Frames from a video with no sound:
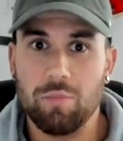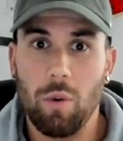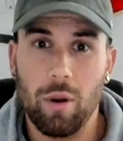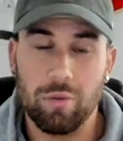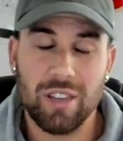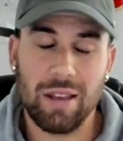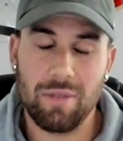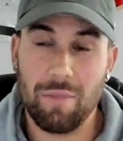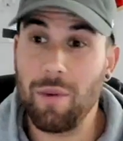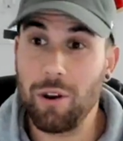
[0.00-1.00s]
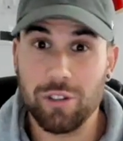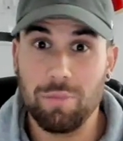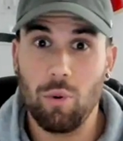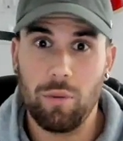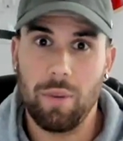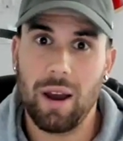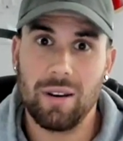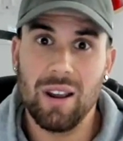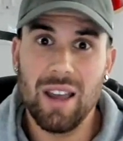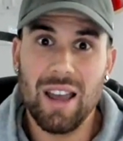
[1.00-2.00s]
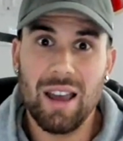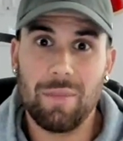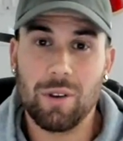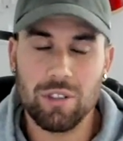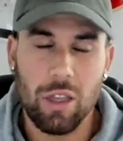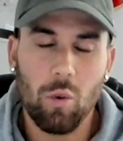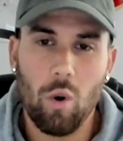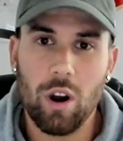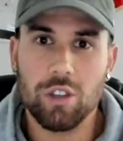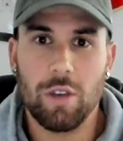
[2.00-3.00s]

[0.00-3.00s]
Probably I would say the most important part, because otherwise,